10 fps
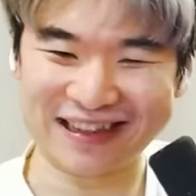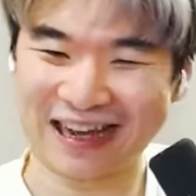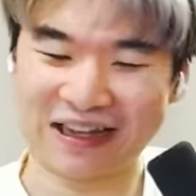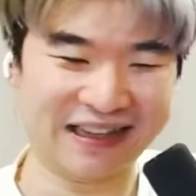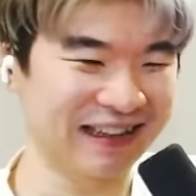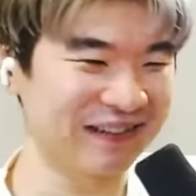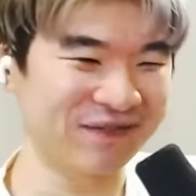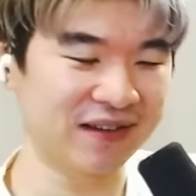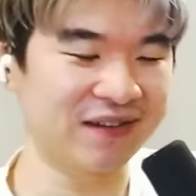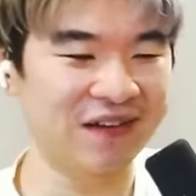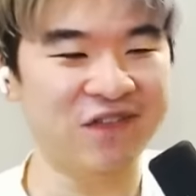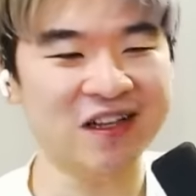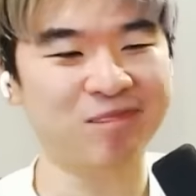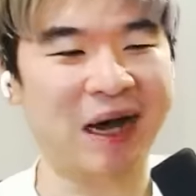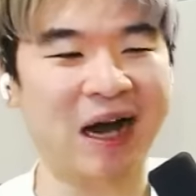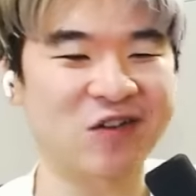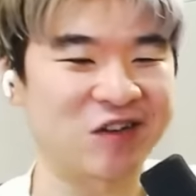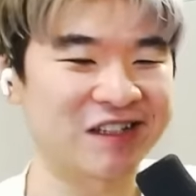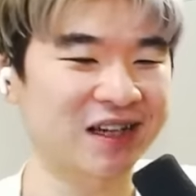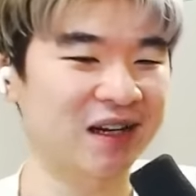I, if it's
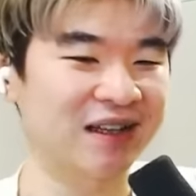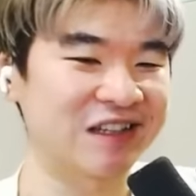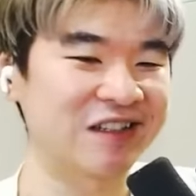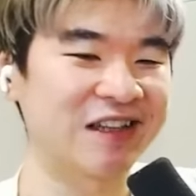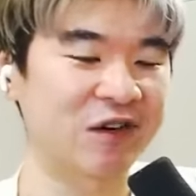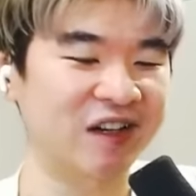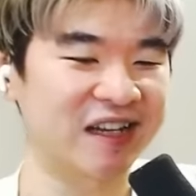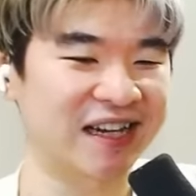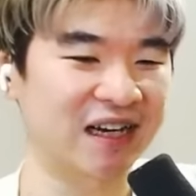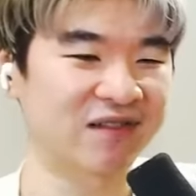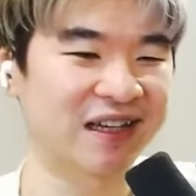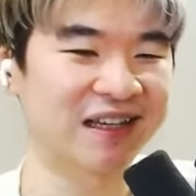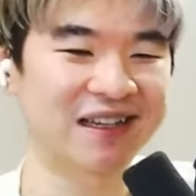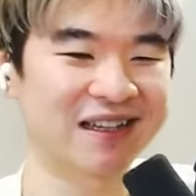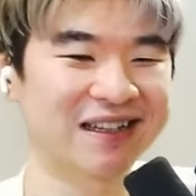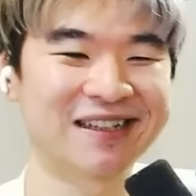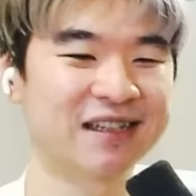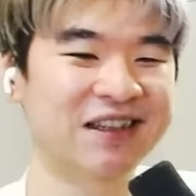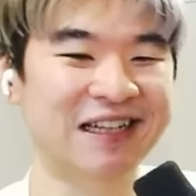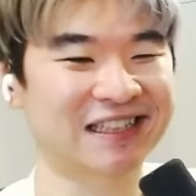powder, it's kind of like generic and kind of like
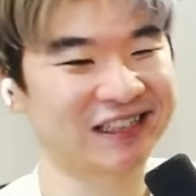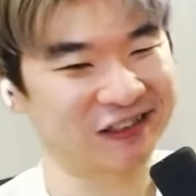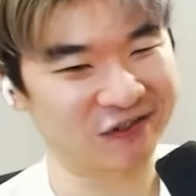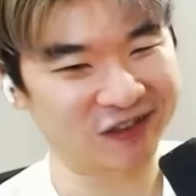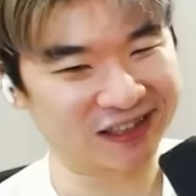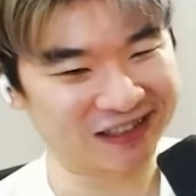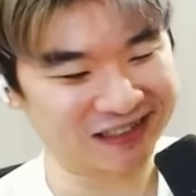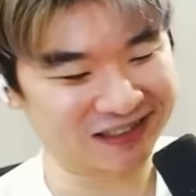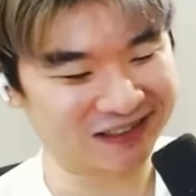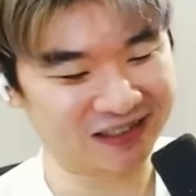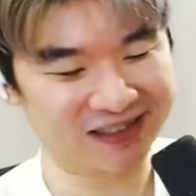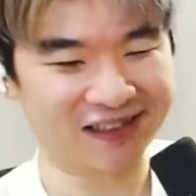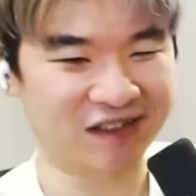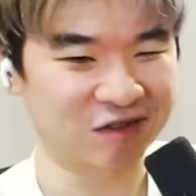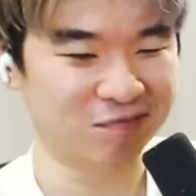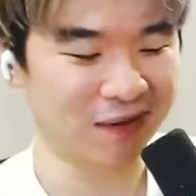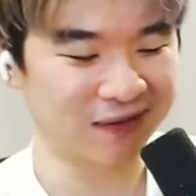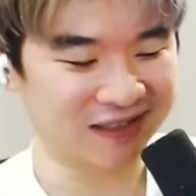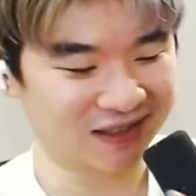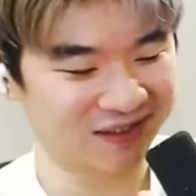not clear what it is. So there's
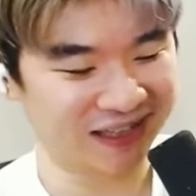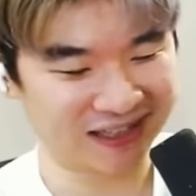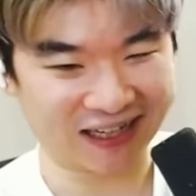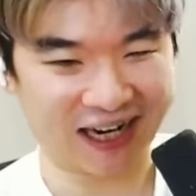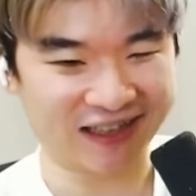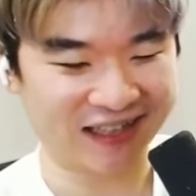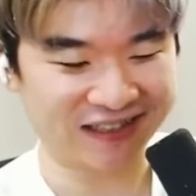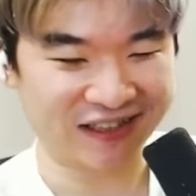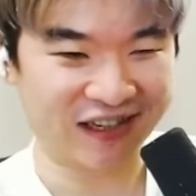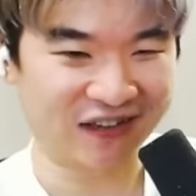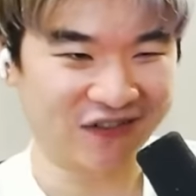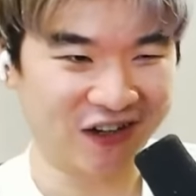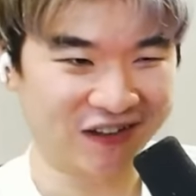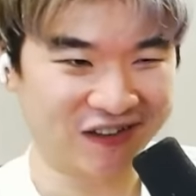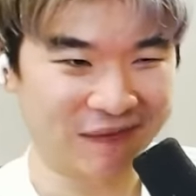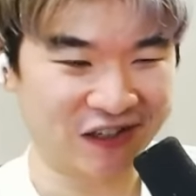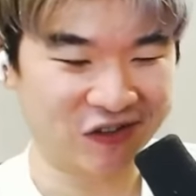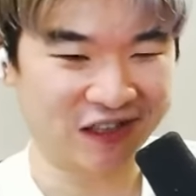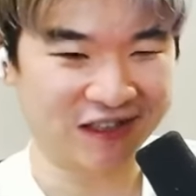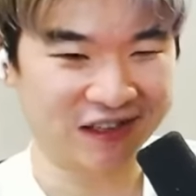probably some like guidelines that you gotta follow to make
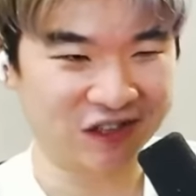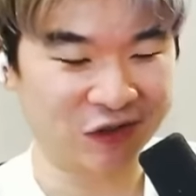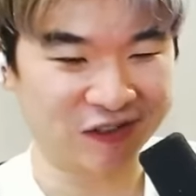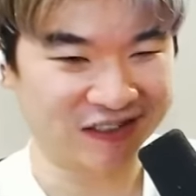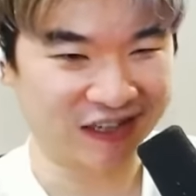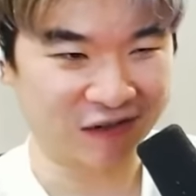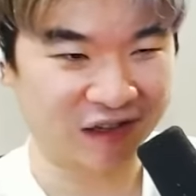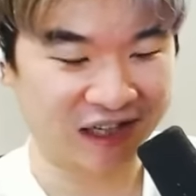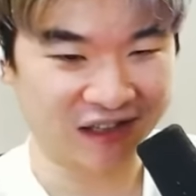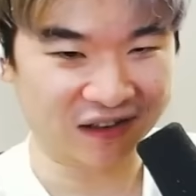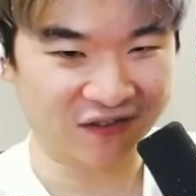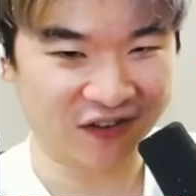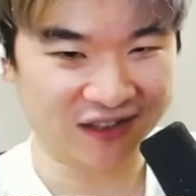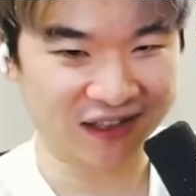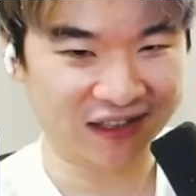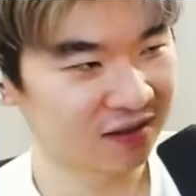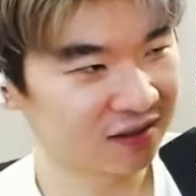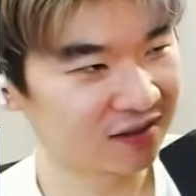sure that the show doesn't get rated a different thing.